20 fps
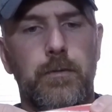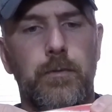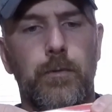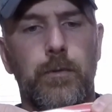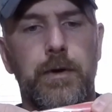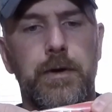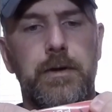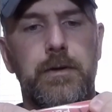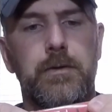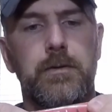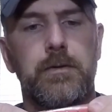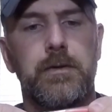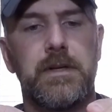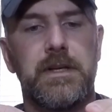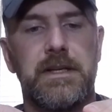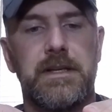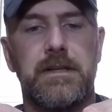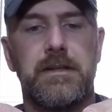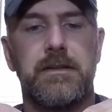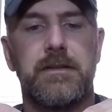Reel
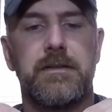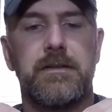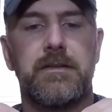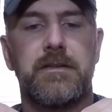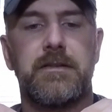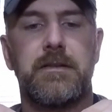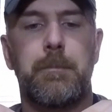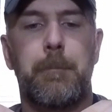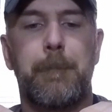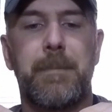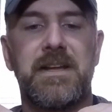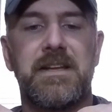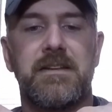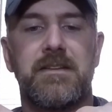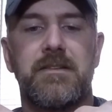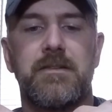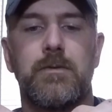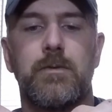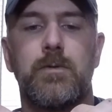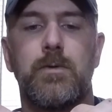is
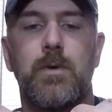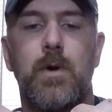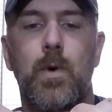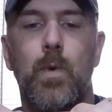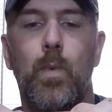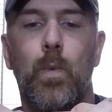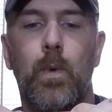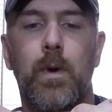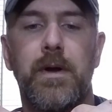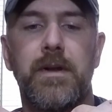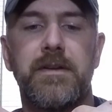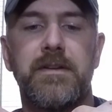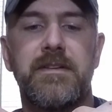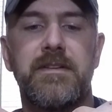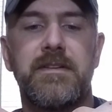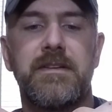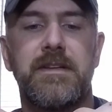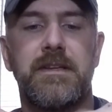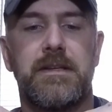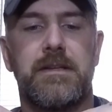Pencil one
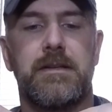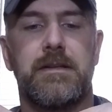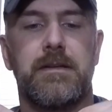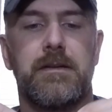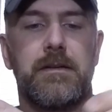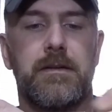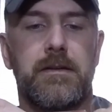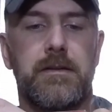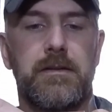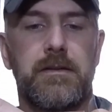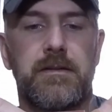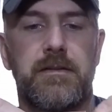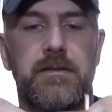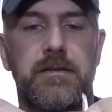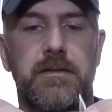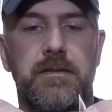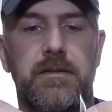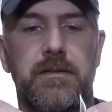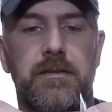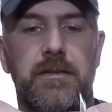ten.
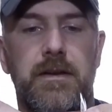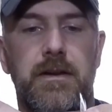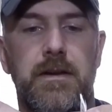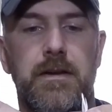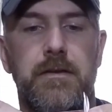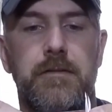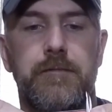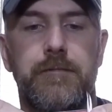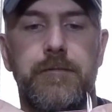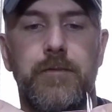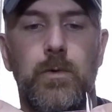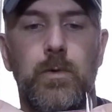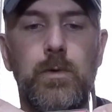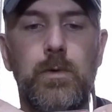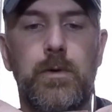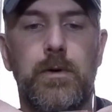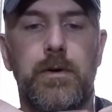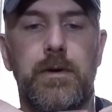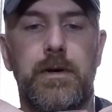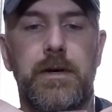This is a
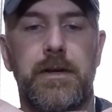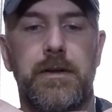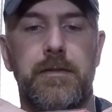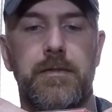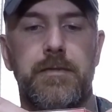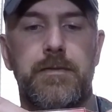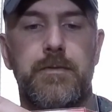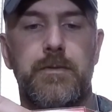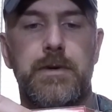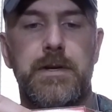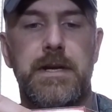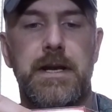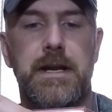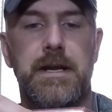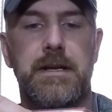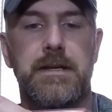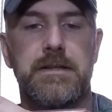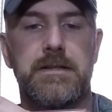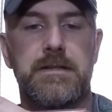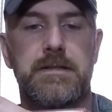four and three
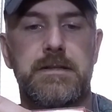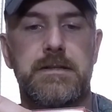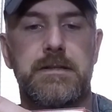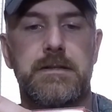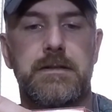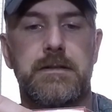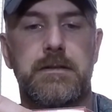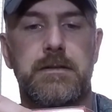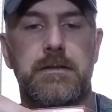eighths,